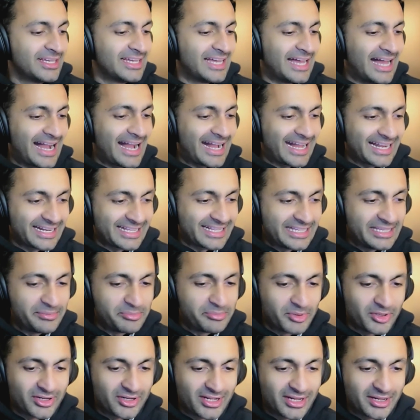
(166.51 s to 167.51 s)
I got to keep
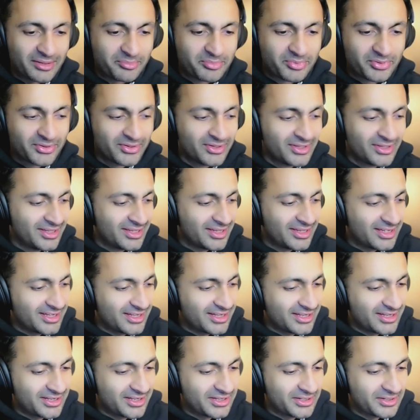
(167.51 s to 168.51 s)
it up.
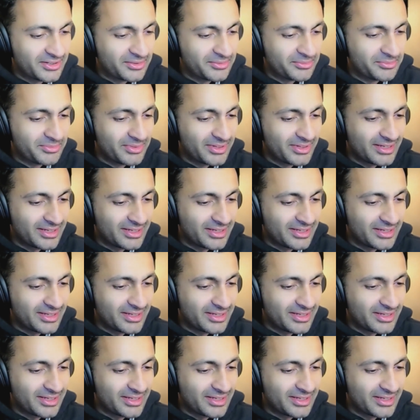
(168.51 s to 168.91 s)
Uh,